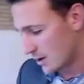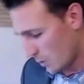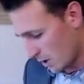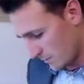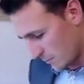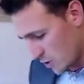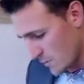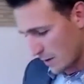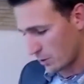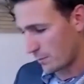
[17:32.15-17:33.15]
Well, you
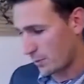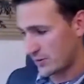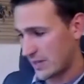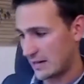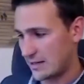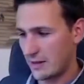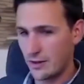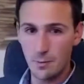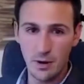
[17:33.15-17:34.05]
might want to put that down there.